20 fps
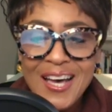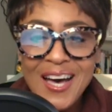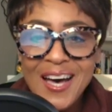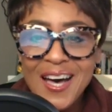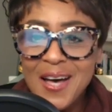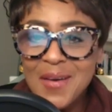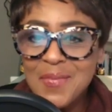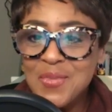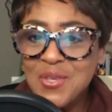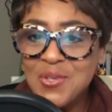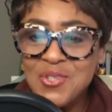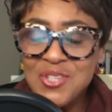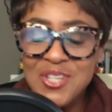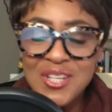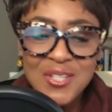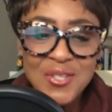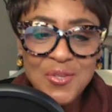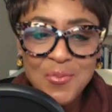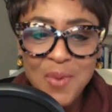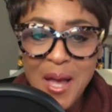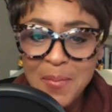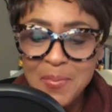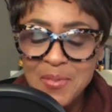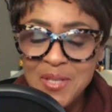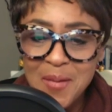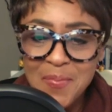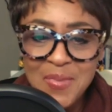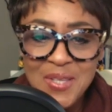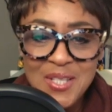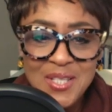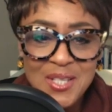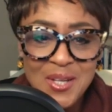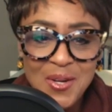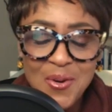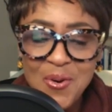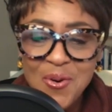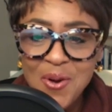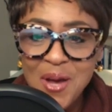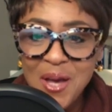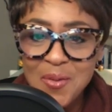You just wrapped up this
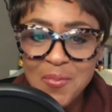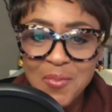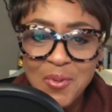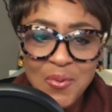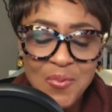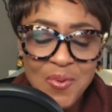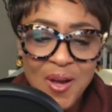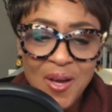incredible